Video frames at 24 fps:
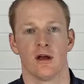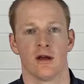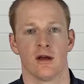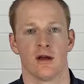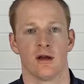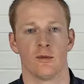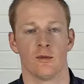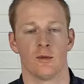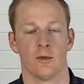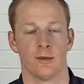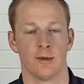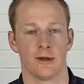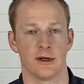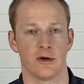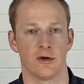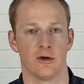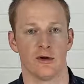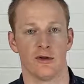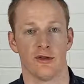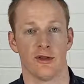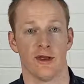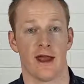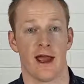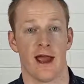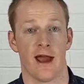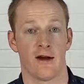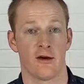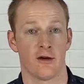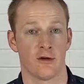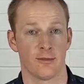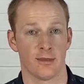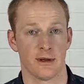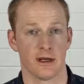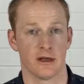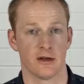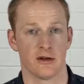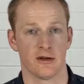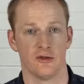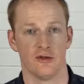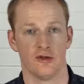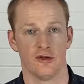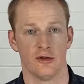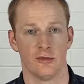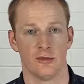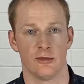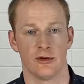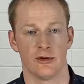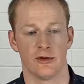will be called the Arabic
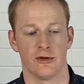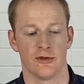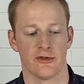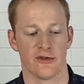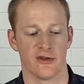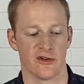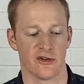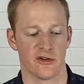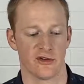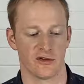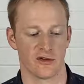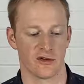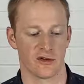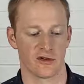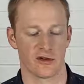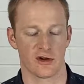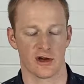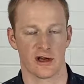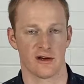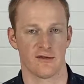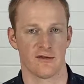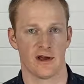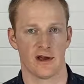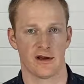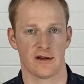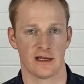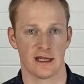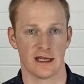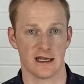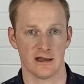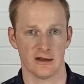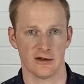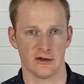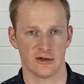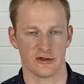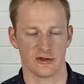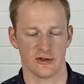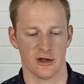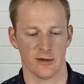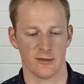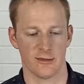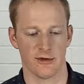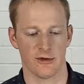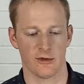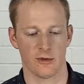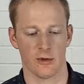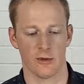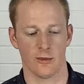numerals. This is just kind of our English
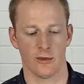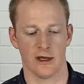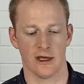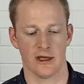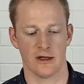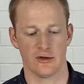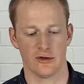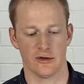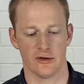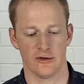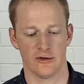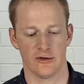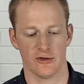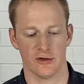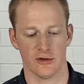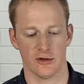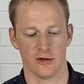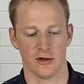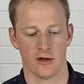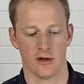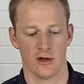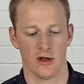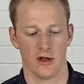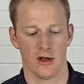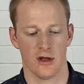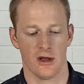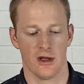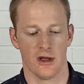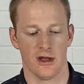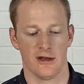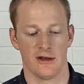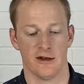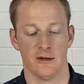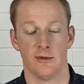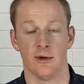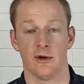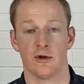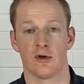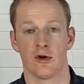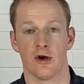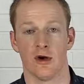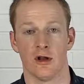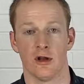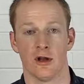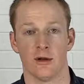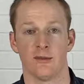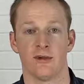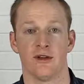numbers, what we're used to. The middle
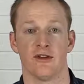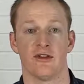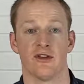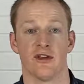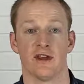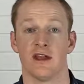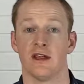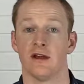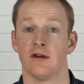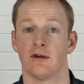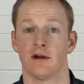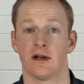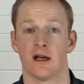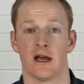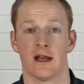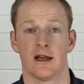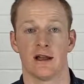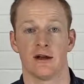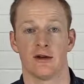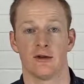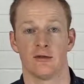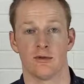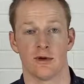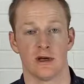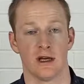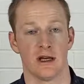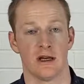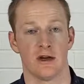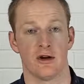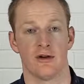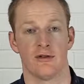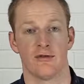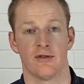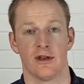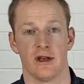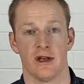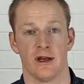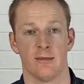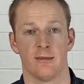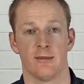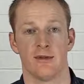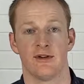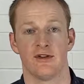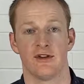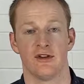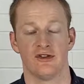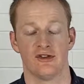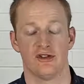column is the hiragana reading of the
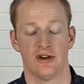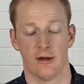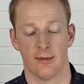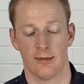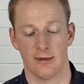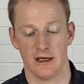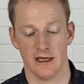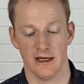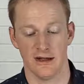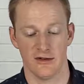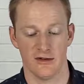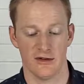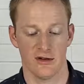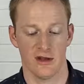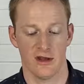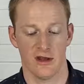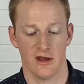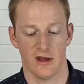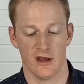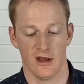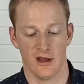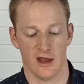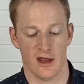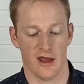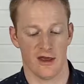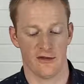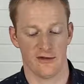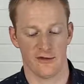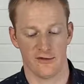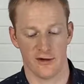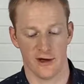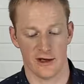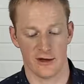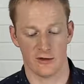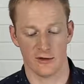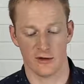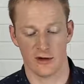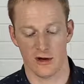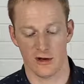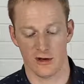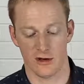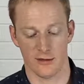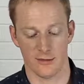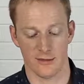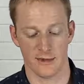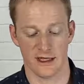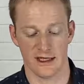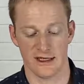numbers in Japanese. And the final
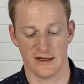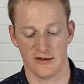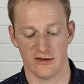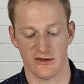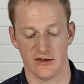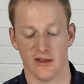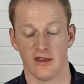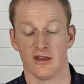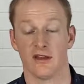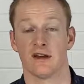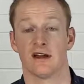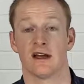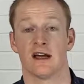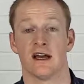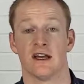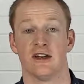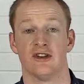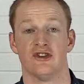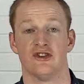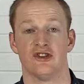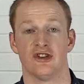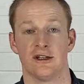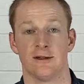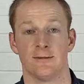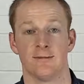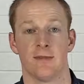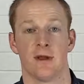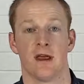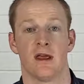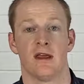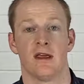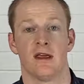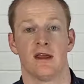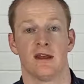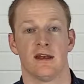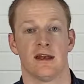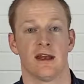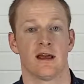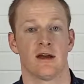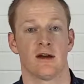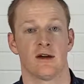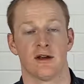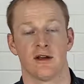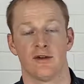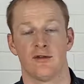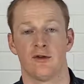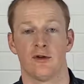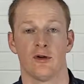column is the kanji. Now,
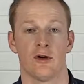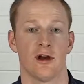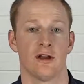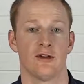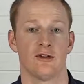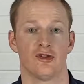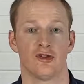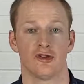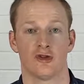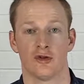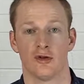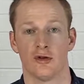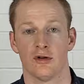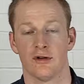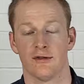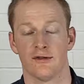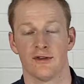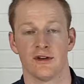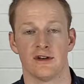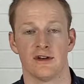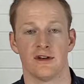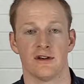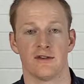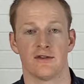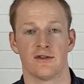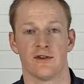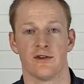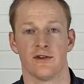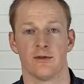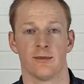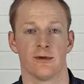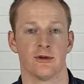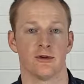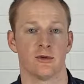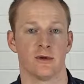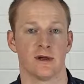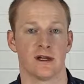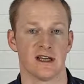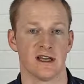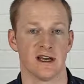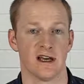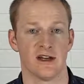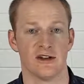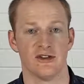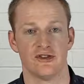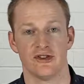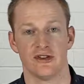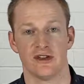if you're unsure of the difference between
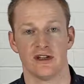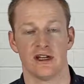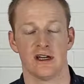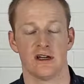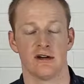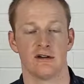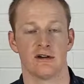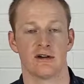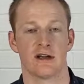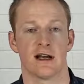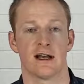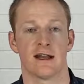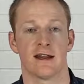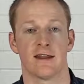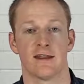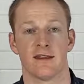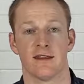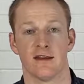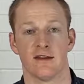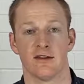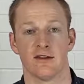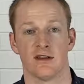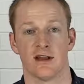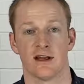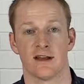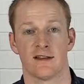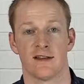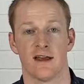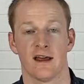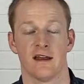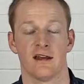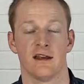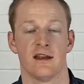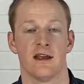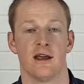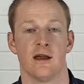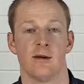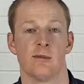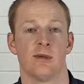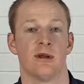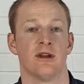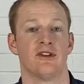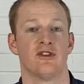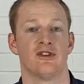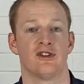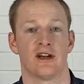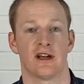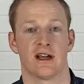kanji, hiragana, things like that,
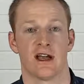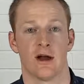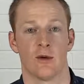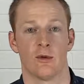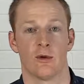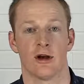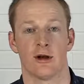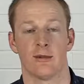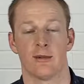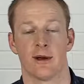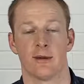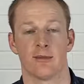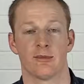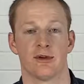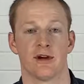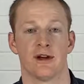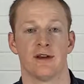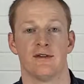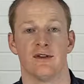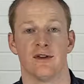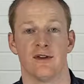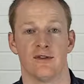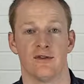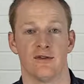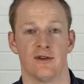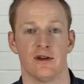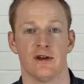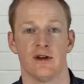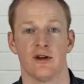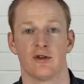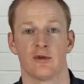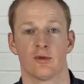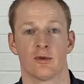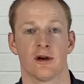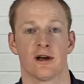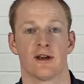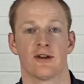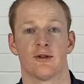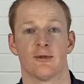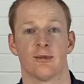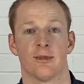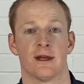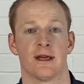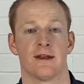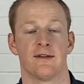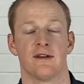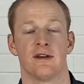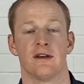please check out one of my previous videos where I
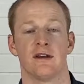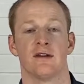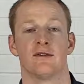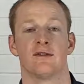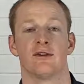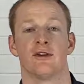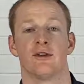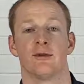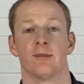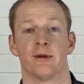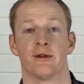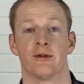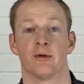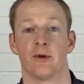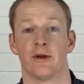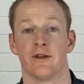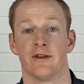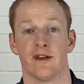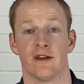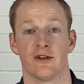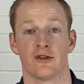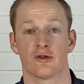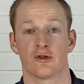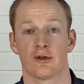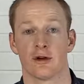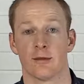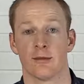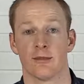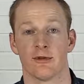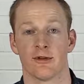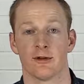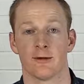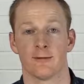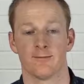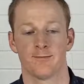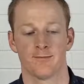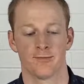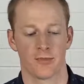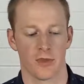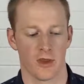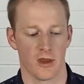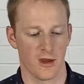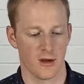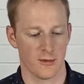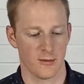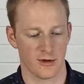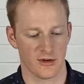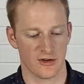explain the difference between these scripts.
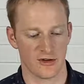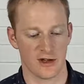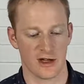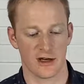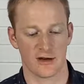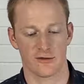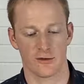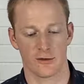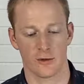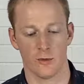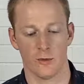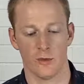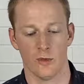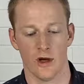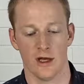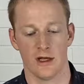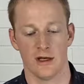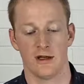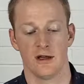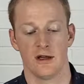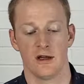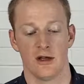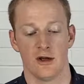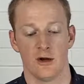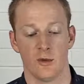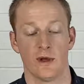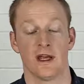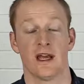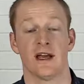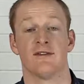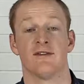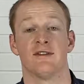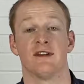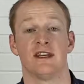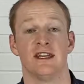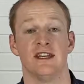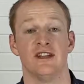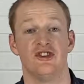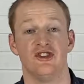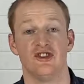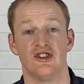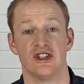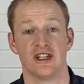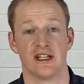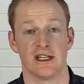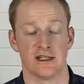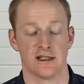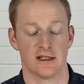But starting from 1, we have
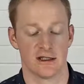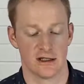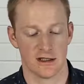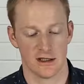ichi,